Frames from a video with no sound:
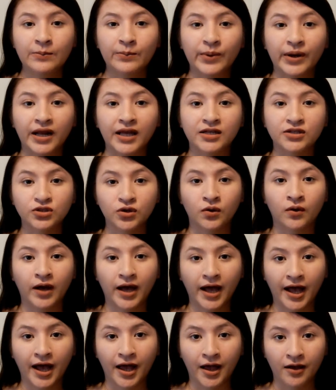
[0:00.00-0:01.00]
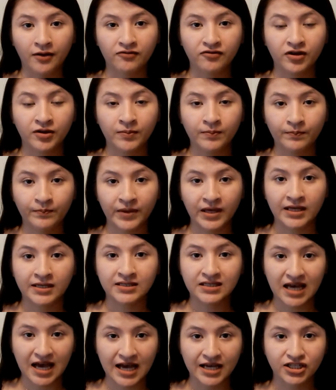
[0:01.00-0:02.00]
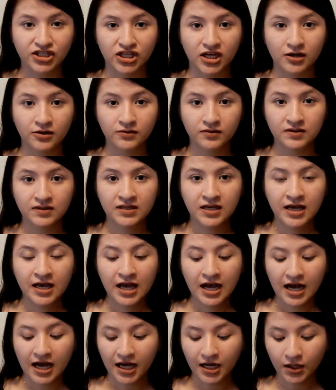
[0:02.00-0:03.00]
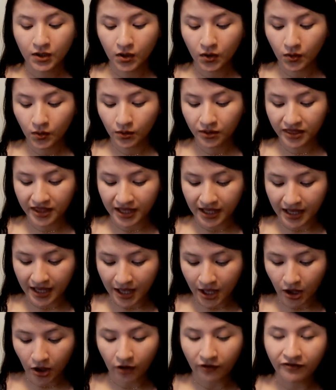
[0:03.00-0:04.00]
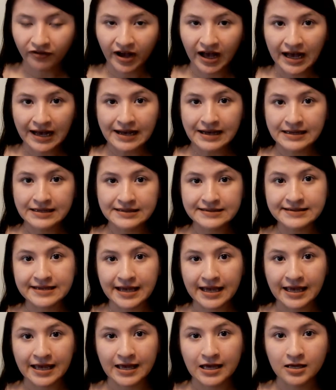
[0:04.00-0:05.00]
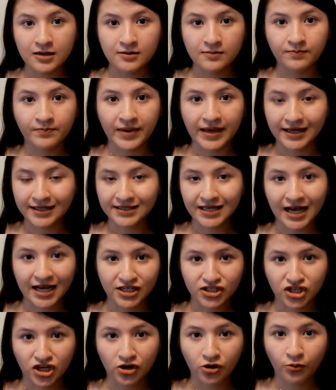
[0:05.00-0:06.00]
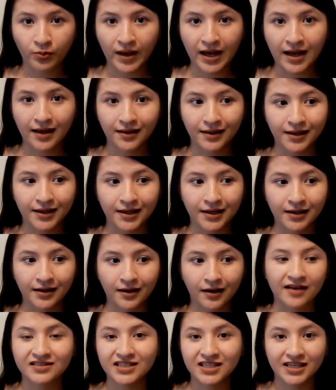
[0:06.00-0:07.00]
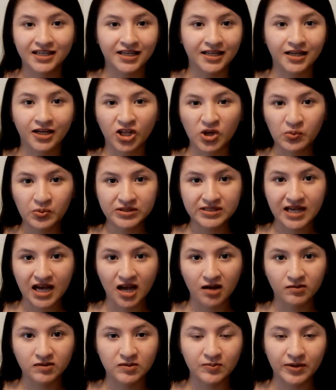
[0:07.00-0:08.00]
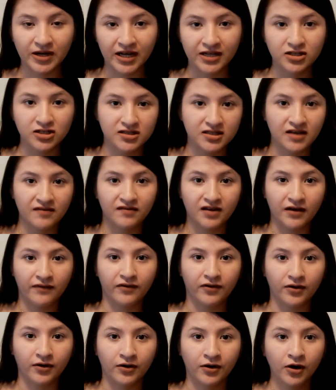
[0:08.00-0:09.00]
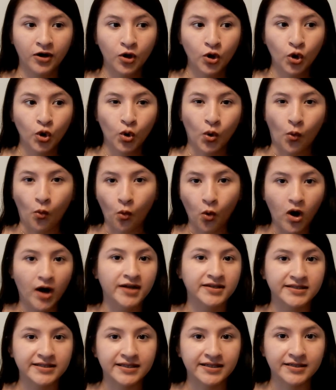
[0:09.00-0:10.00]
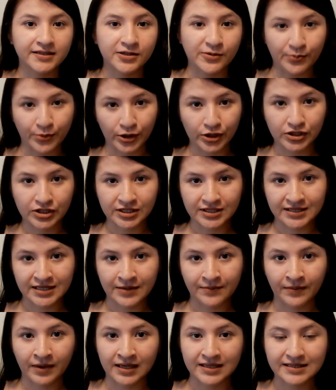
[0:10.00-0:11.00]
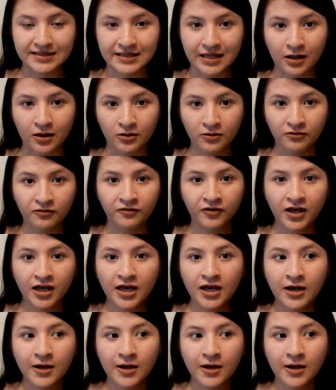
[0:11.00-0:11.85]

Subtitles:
but I don't have baked eyeshadows. I know that e.l.f. has a baked eyeshadow palette. I've seen it a couple times, but I just have never wanted to purchase it myself.